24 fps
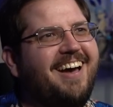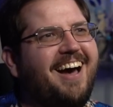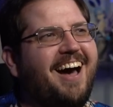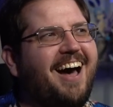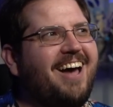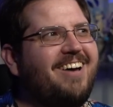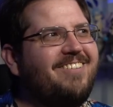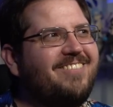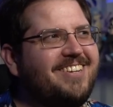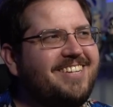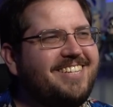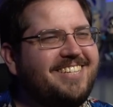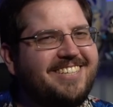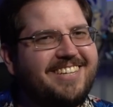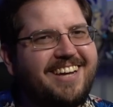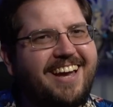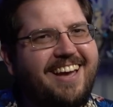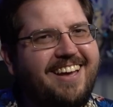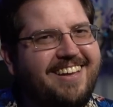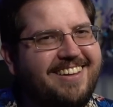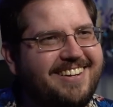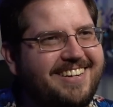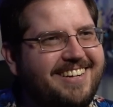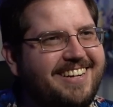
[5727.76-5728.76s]
I'm a
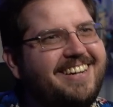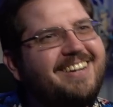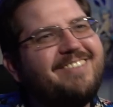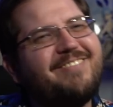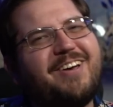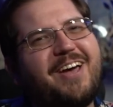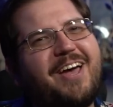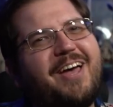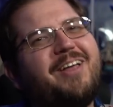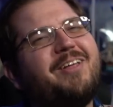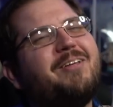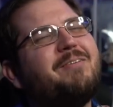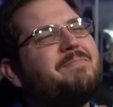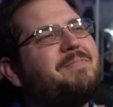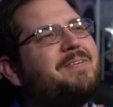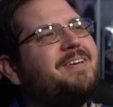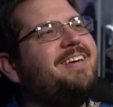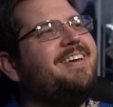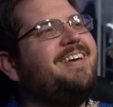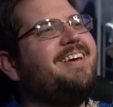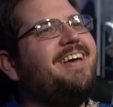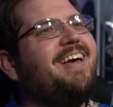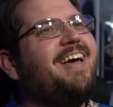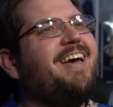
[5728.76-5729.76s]
child in need of help.
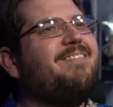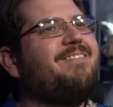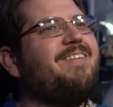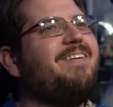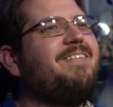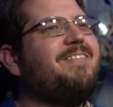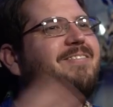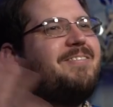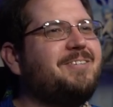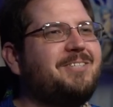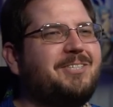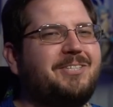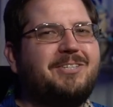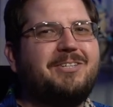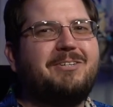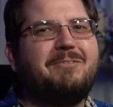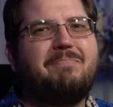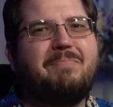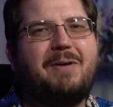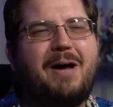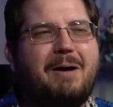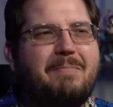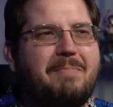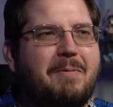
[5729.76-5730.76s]
And maybe Rajard will
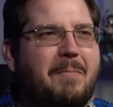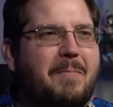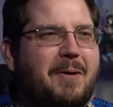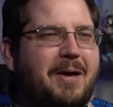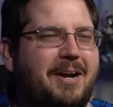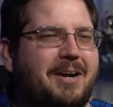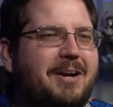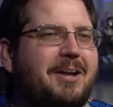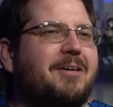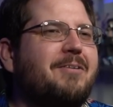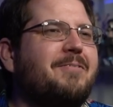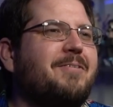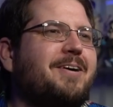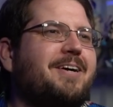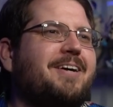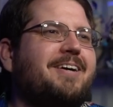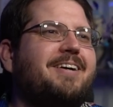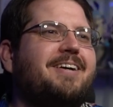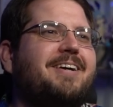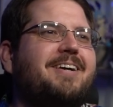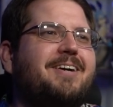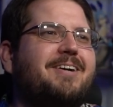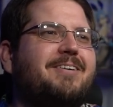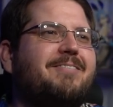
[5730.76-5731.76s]
pop up out of nowhere.
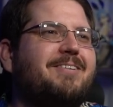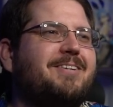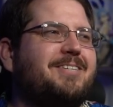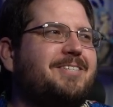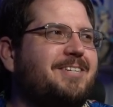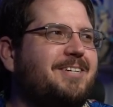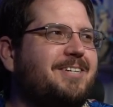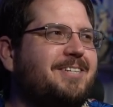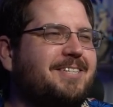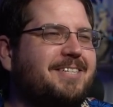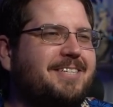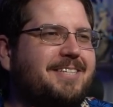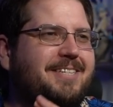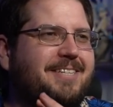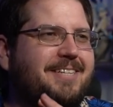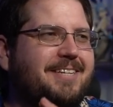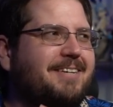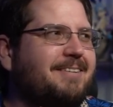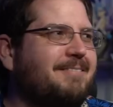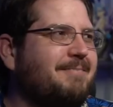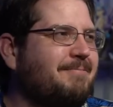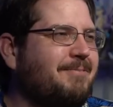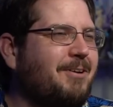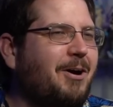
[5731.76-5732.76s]
Rajard's
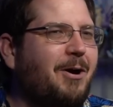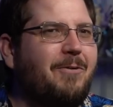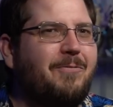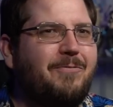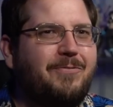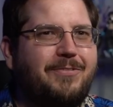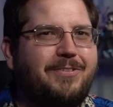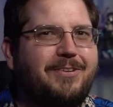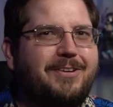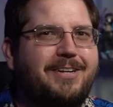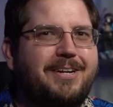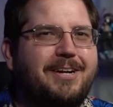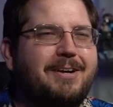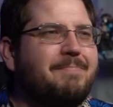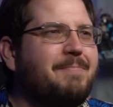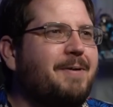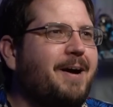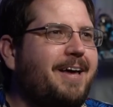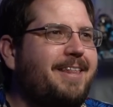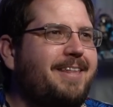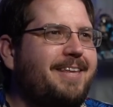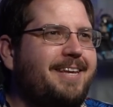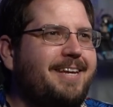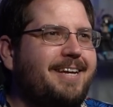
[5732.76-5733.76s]
still hopefully
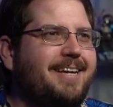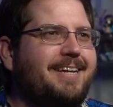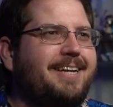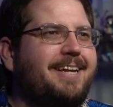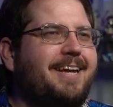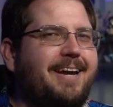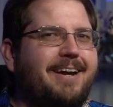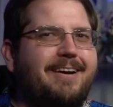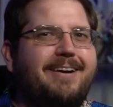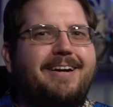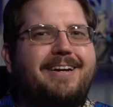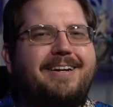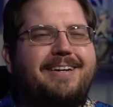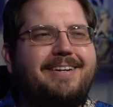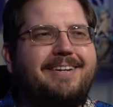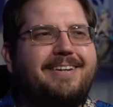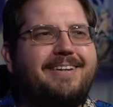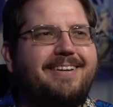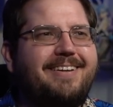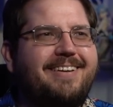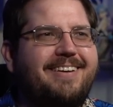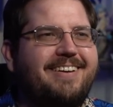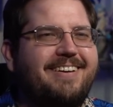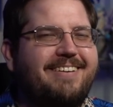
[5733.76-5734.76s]
nearby that he can hear it.
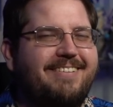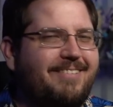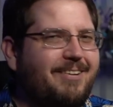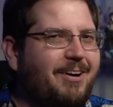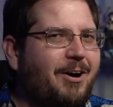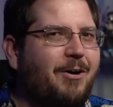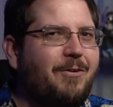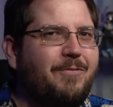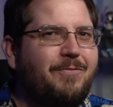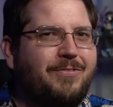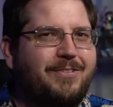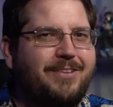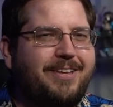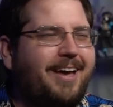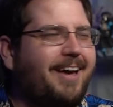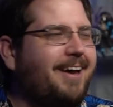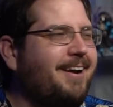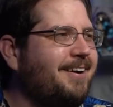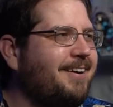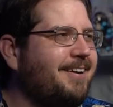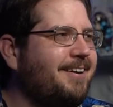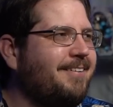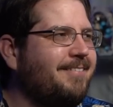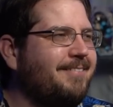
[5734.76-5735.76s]
Hopefully, I
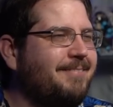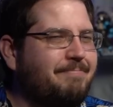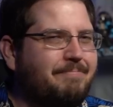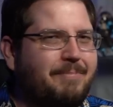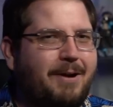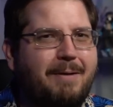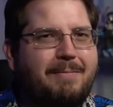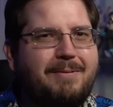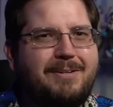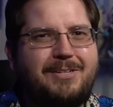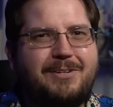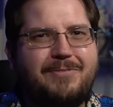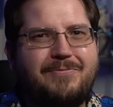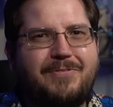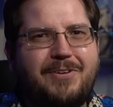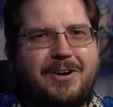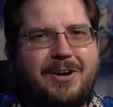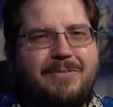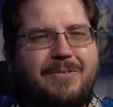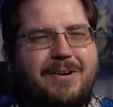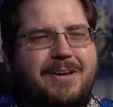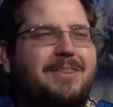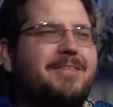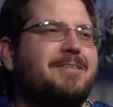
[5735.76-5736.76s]
don't know, probably too far
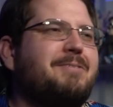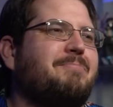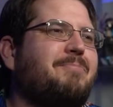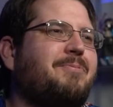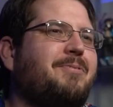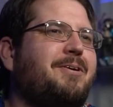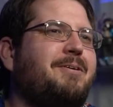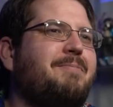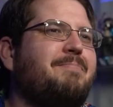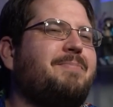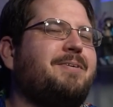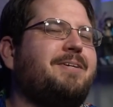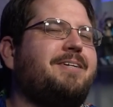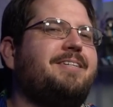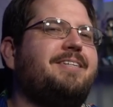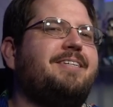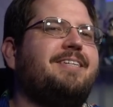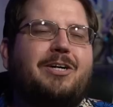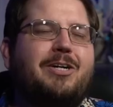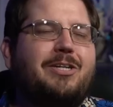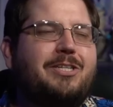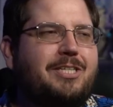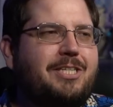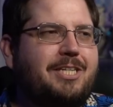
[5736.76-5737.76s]
away at this point, but
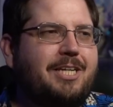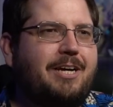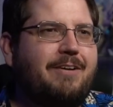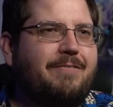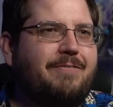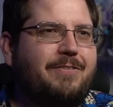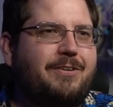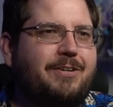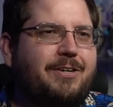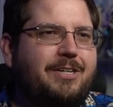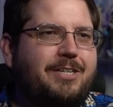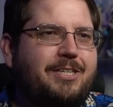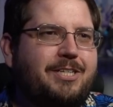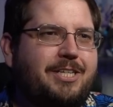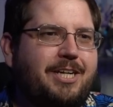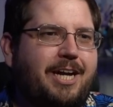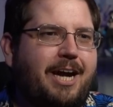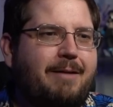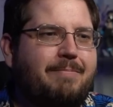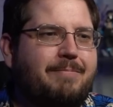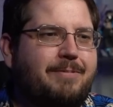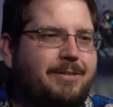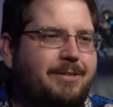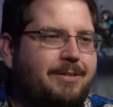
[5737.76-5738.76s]
good stuff. Good
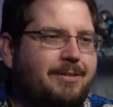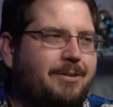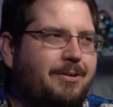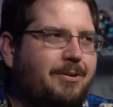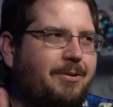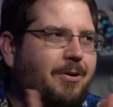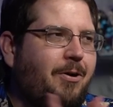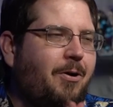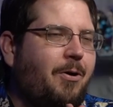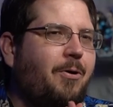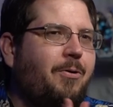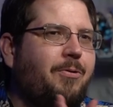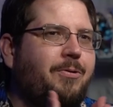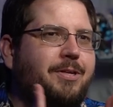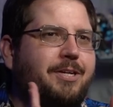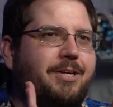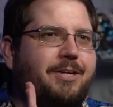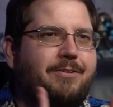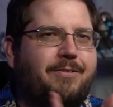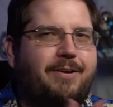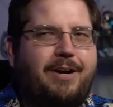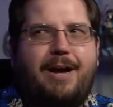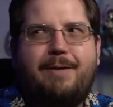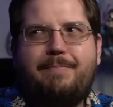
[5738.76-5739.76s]
chapter. Holy
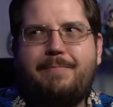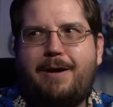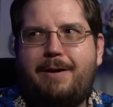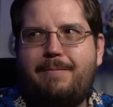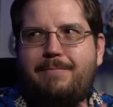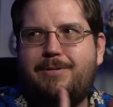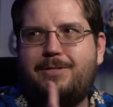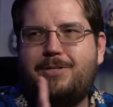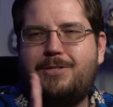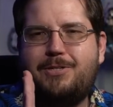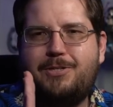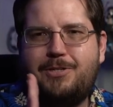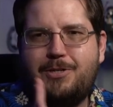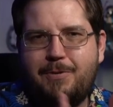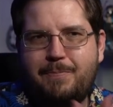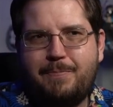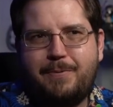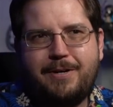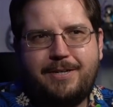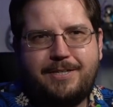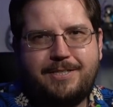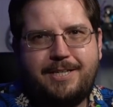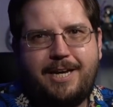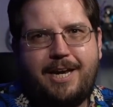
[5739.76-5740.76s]
crap. I'm
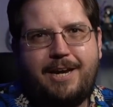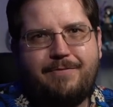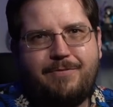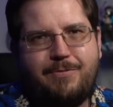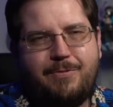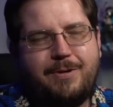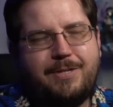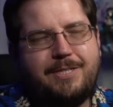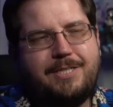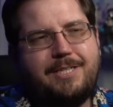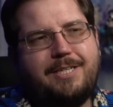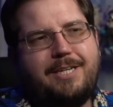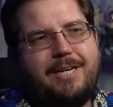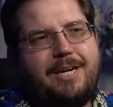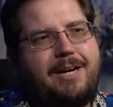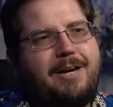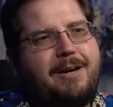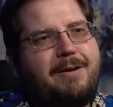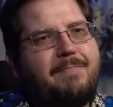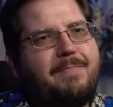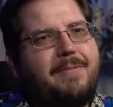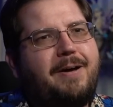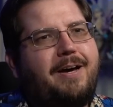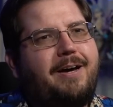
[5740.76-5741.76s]
super excited for what's to
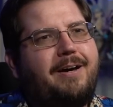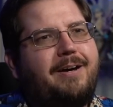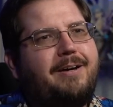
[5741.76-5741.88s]
come.